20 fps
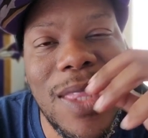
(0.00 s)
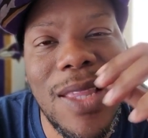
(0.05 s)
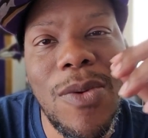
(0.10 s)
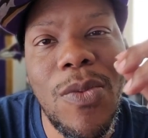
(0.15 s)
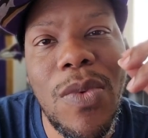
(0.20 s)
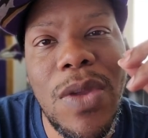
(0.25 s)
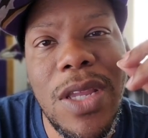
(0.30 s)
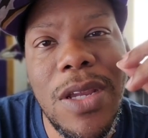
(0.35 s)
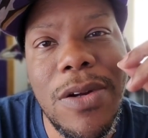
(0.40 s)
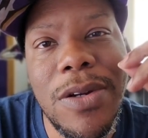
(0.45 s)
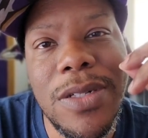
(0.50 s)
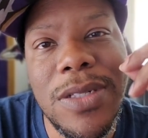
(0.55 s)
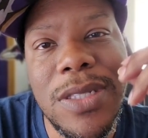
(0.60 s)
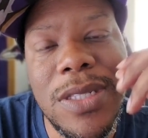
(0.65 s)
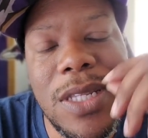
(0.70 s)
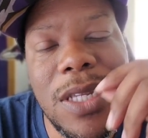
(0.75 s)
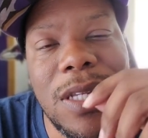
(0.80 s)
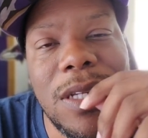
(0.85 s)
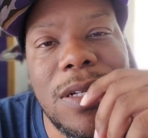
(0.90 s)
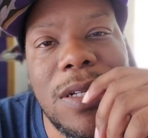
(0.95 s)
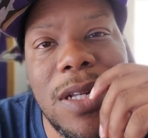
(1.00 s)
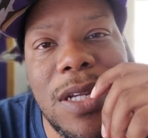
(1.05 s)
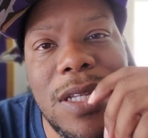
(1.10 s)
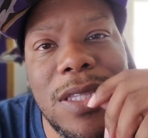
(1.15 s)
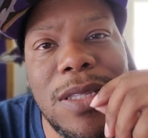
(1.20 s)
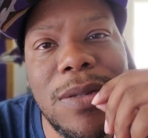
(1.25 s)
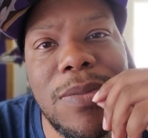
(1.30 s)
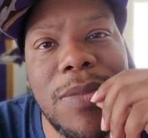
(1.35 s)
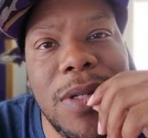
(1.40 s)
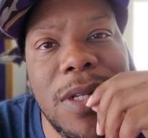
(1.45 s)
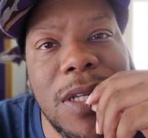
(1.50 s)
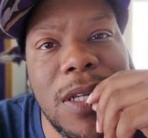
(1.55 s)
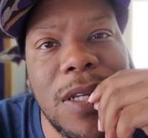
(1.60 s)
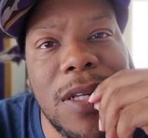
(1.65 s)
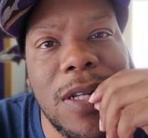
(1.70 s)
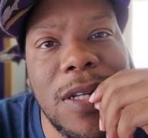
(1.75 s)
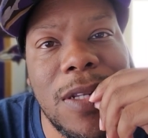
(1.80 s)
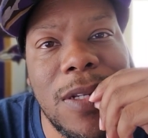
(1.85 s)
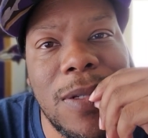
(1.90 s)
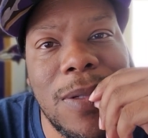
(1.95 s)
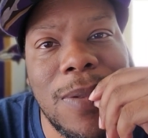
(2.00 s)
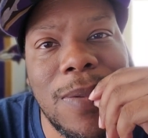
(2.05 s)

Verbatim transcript: We are still at the beginning.